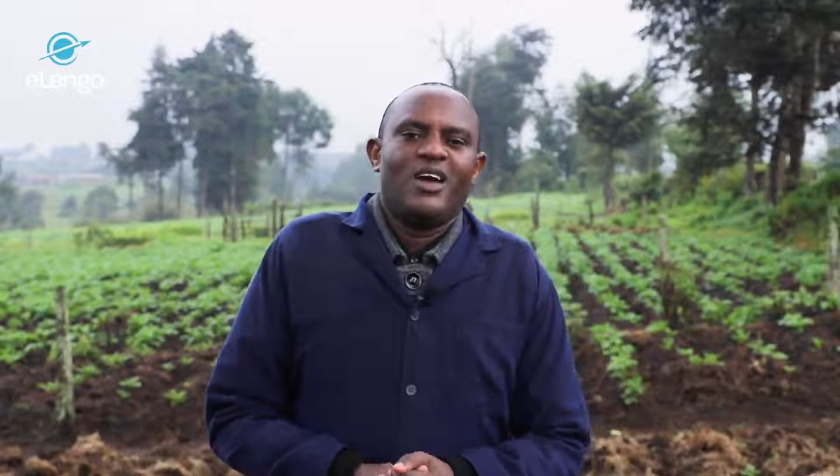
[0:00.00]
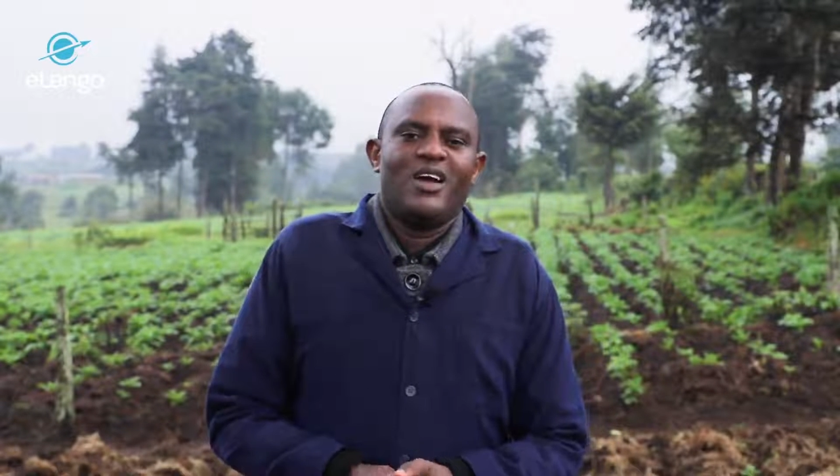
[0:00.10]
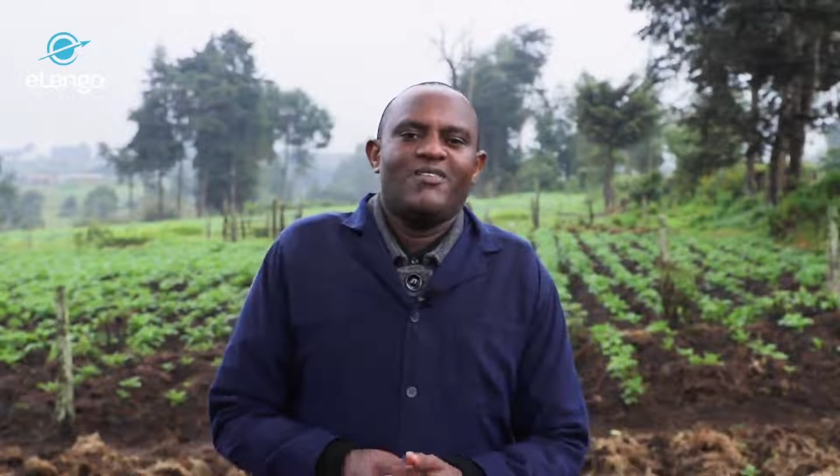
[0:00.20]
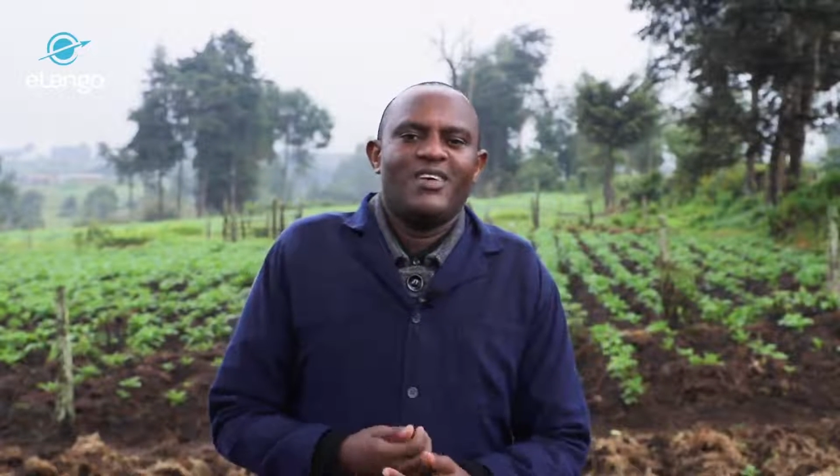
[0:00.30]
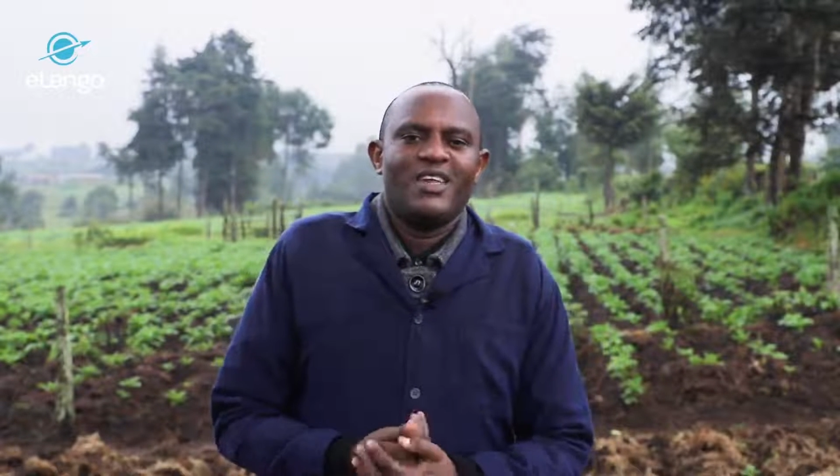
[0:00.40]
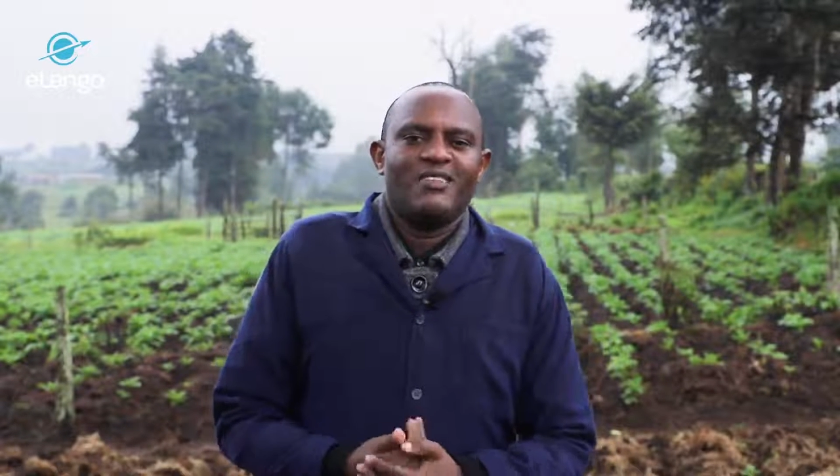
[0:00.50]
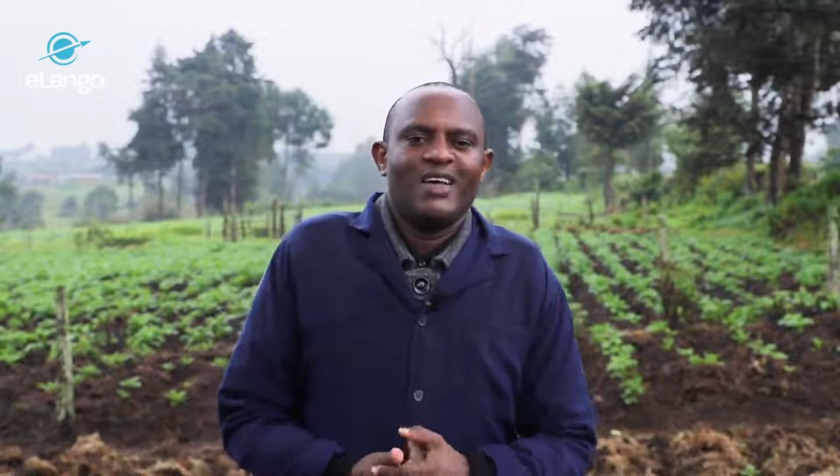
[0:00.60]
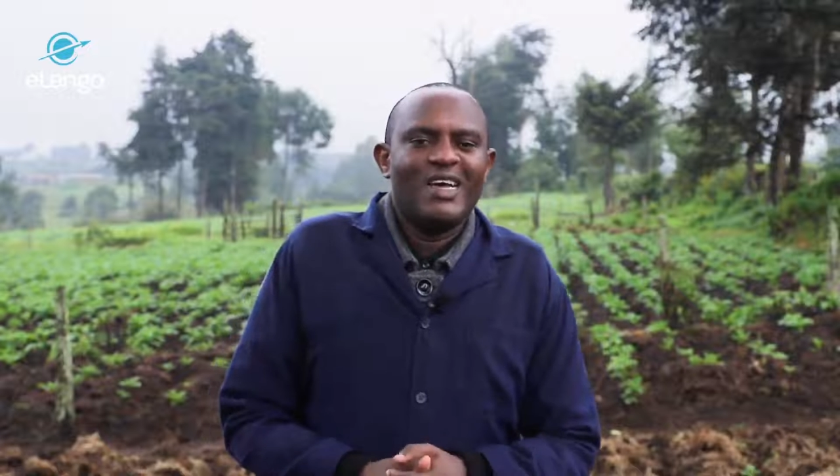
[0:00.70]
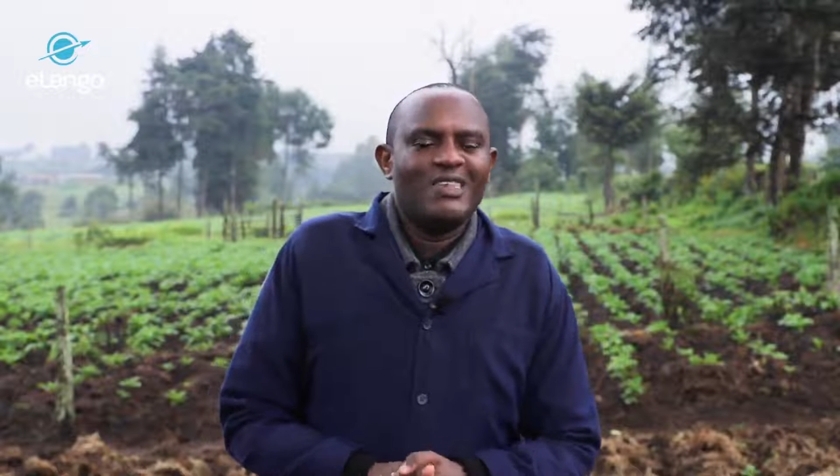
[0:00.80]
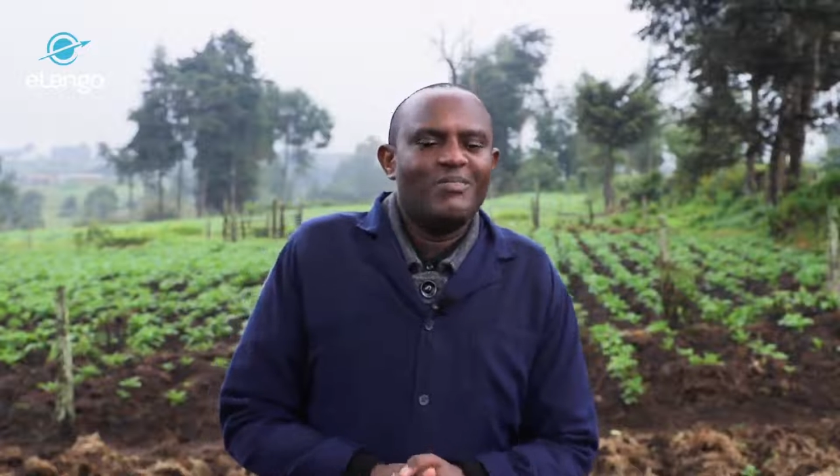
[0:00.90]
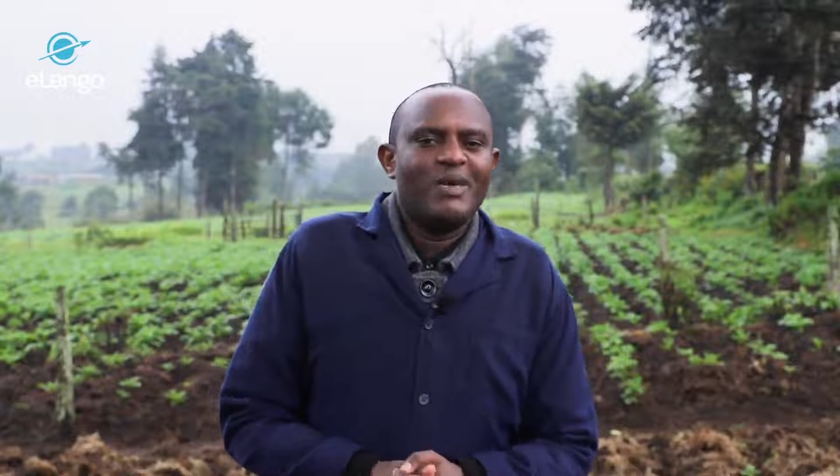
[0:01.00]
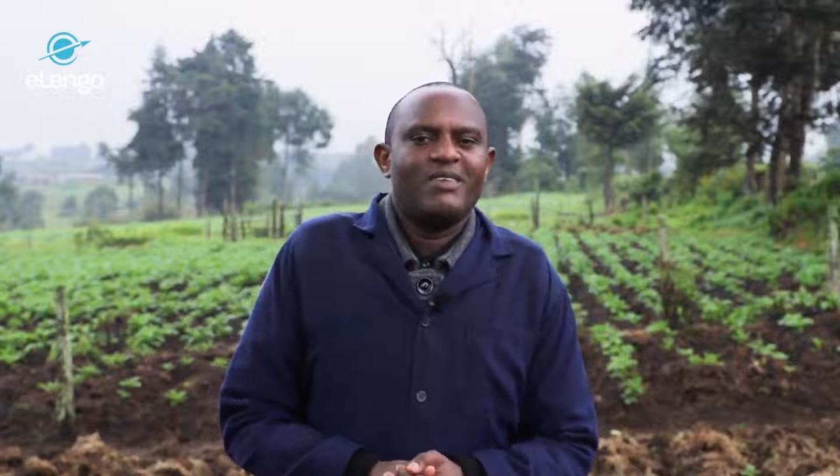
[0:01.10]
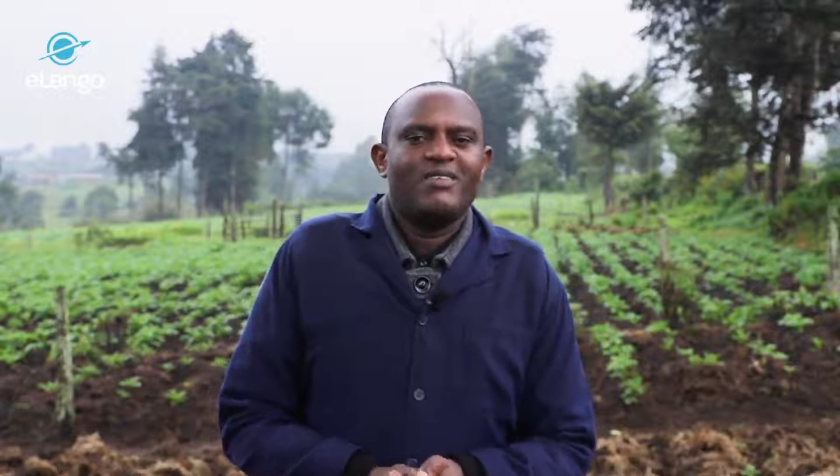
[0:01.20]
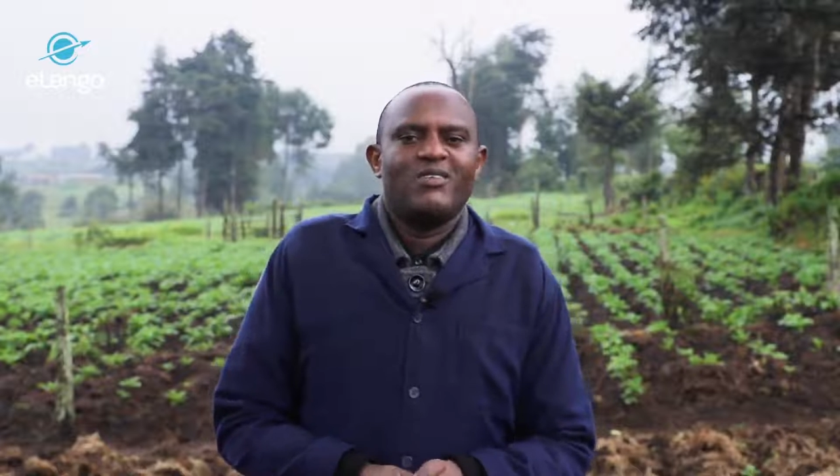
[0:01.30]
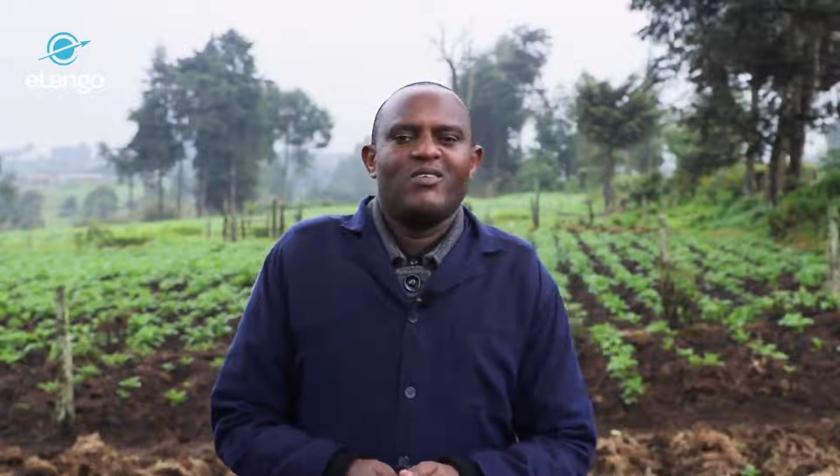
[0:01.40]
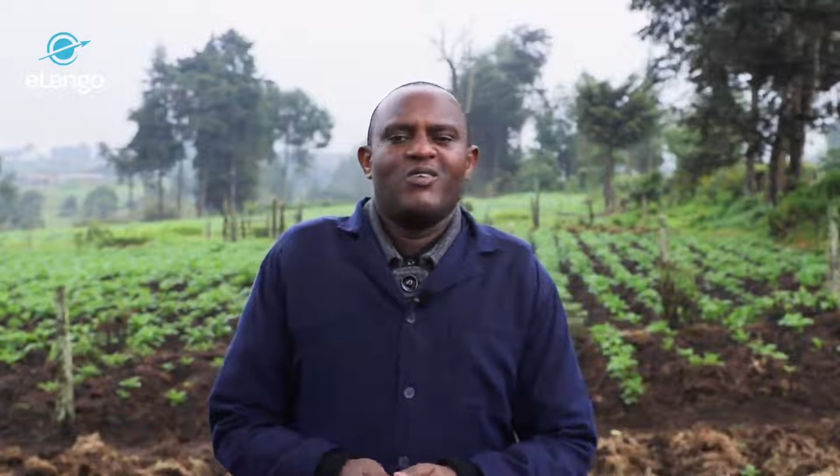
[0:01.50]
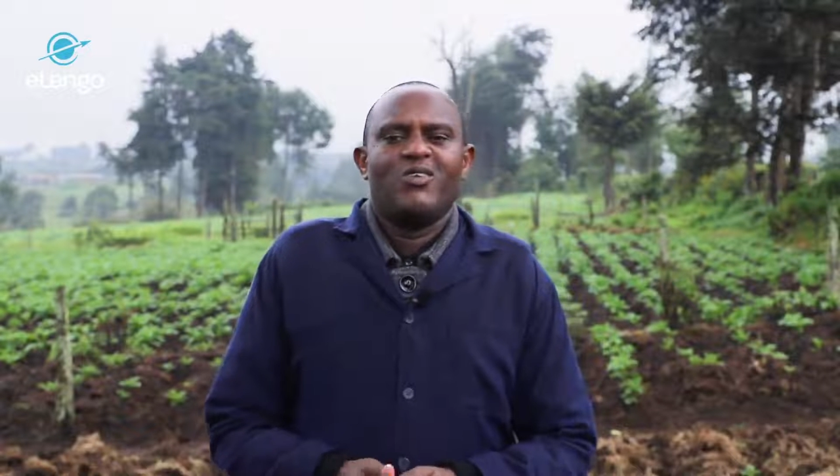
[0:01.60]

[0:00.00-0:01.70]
at various aspects